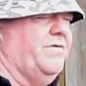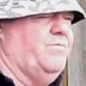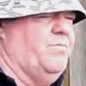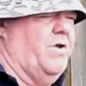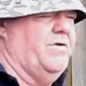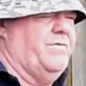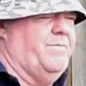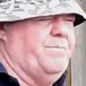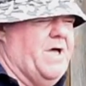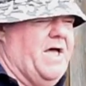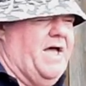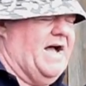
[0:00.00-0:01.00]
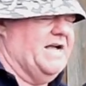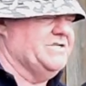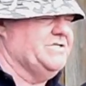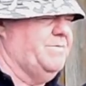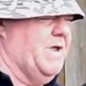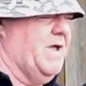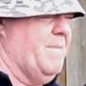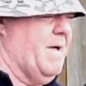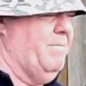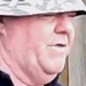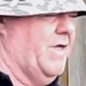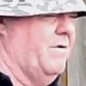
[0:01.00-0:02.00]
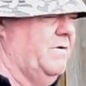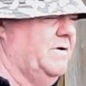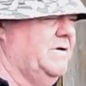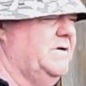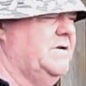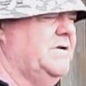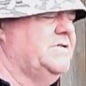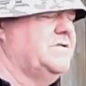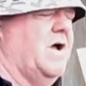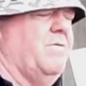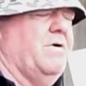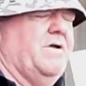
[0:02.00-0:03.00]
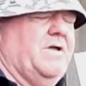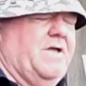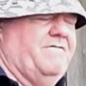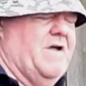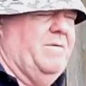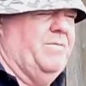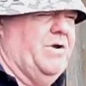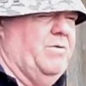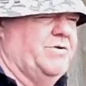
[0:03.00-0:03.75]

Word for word: of the pair has to be a member though. So if anybody